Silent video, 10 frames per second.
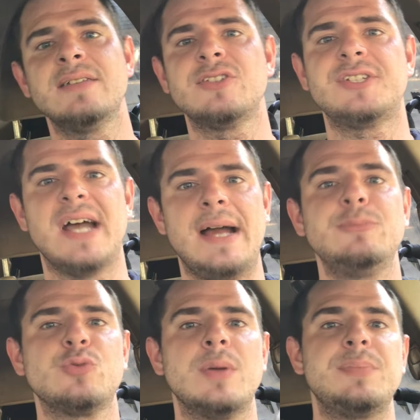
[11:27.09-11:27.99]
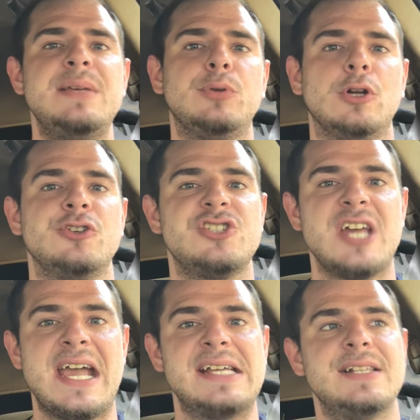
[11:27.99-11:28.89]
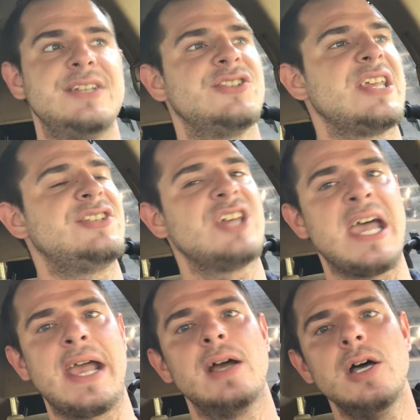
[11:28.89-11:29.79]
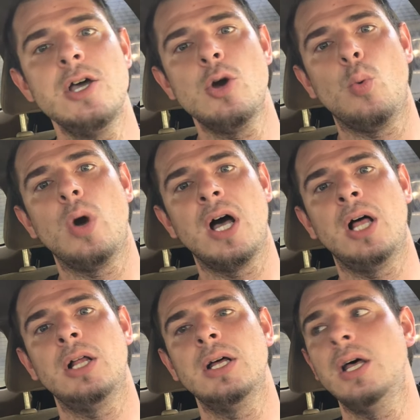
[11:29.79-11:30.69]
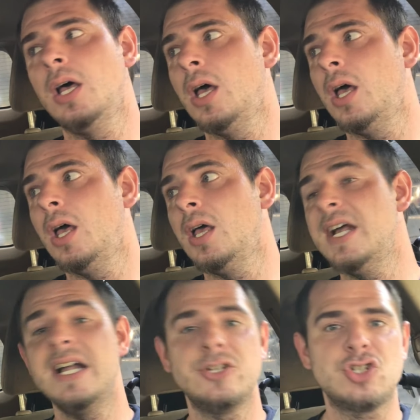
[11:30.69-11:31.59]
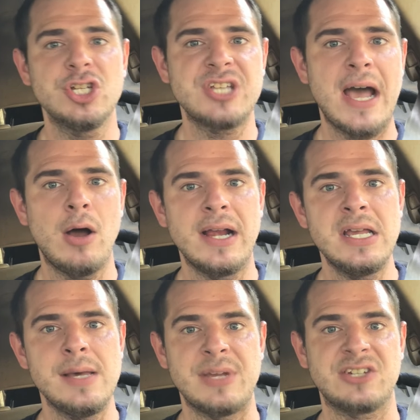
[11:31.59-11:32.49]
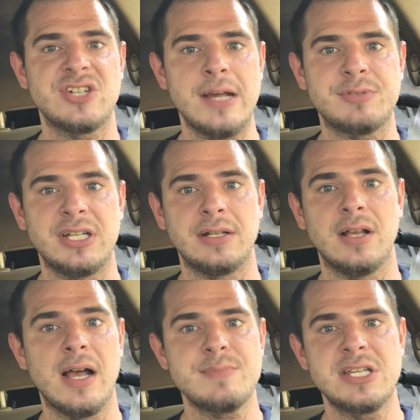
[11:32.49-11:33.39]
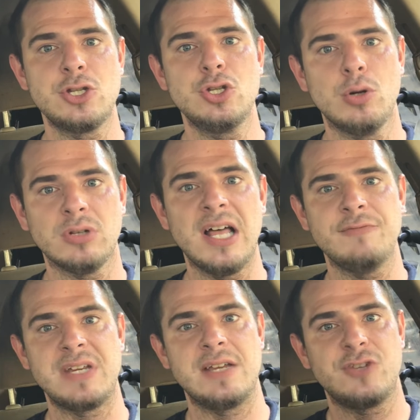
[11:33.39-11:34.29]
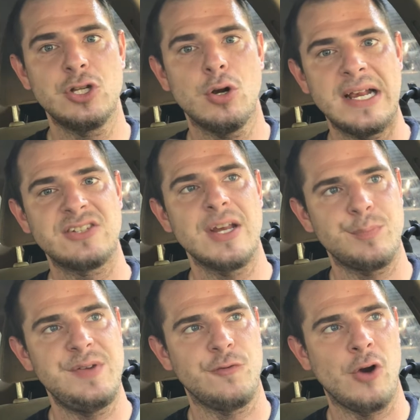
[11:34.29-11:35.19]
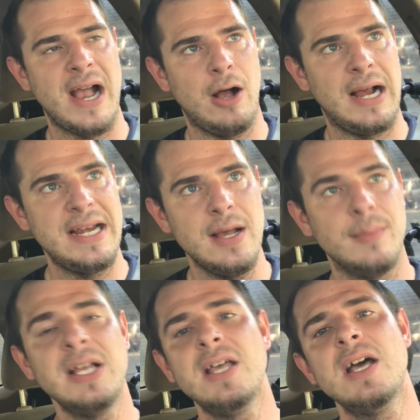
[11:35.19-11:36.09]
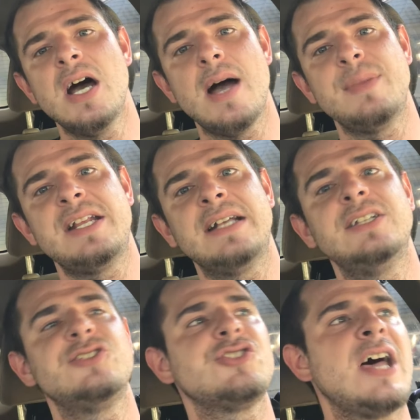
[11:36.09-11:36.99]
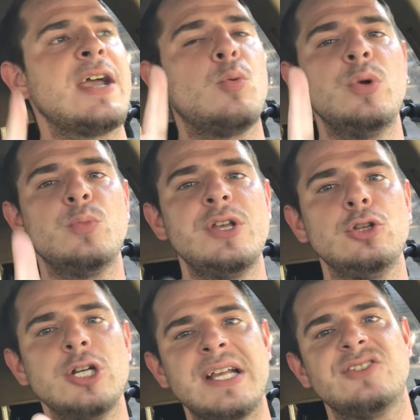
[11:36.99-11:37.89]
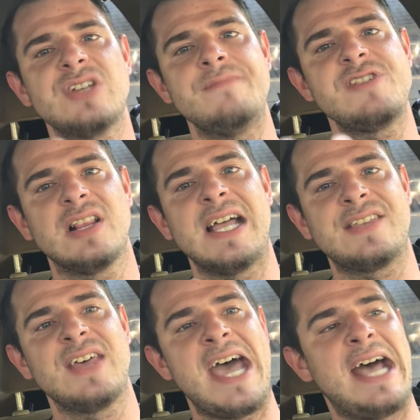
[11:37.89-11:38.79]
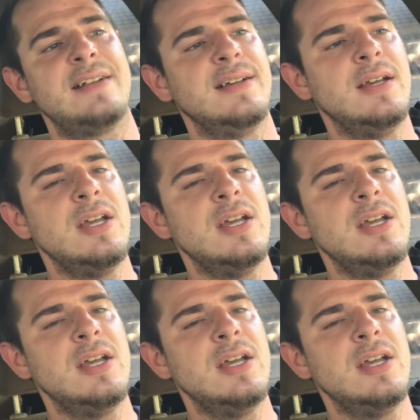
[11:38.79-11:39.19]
of times what people are saying is, they say, well, it's just how I am. Accept it. I mean, you don't love me if you don't accept me for how I am. I mean, and it's like, when we look at something like that,